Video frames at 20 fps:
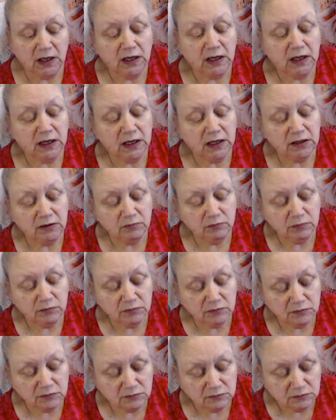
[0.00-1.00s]
It
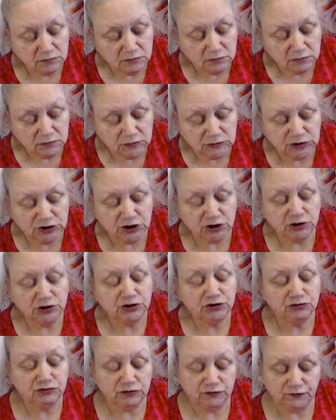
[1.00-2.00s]
does
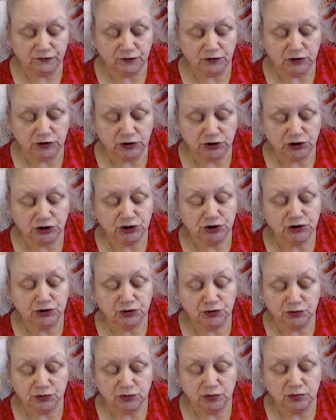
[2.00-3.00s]
refer
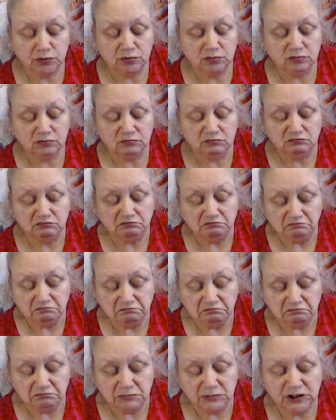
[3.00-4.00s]
to
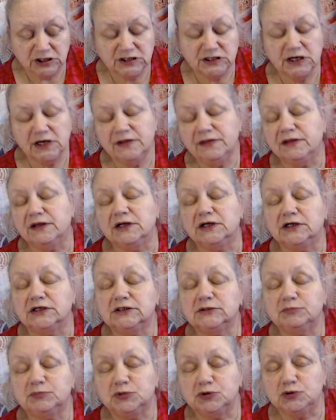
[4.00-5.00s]
death in its
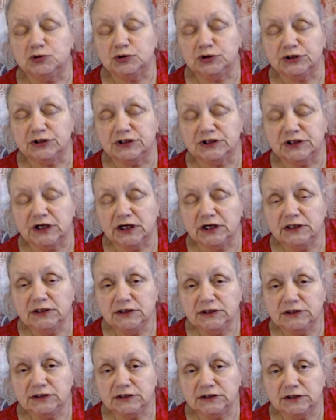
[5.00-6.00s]
broadest
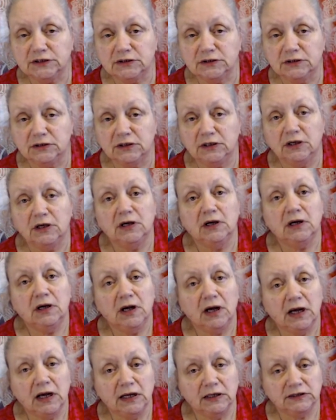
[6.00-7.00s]
sense,
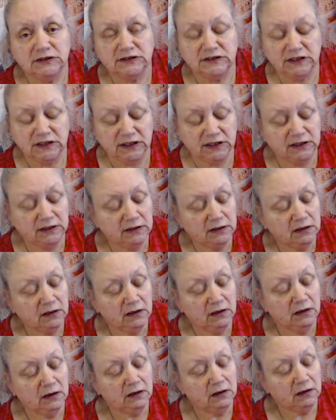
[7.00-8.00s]
as in,
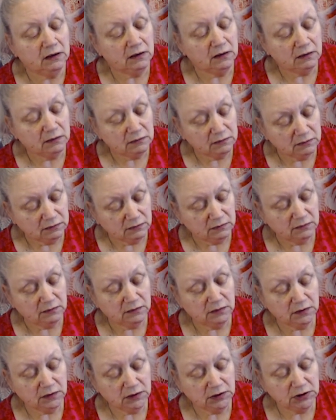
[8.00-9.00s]

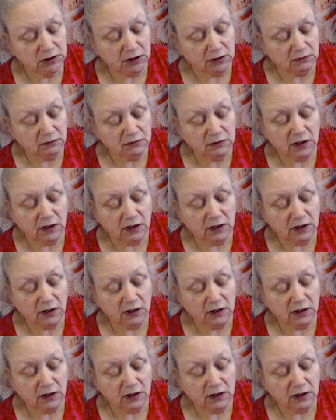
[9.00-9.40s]
you know,